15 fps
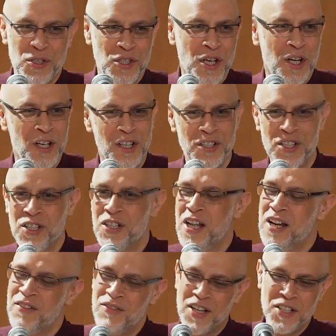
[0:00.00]
scholars, and
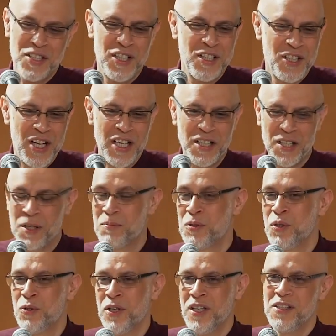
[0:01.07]
then eventually she ended up
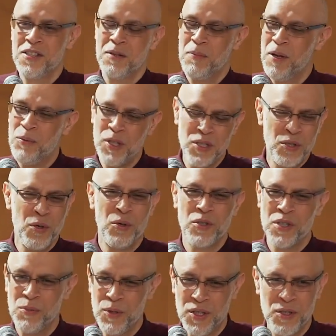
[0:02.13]
talking to me. We
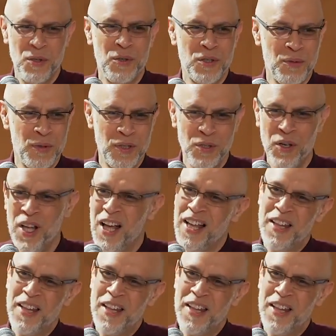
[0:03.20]
talked and we talked and we talked.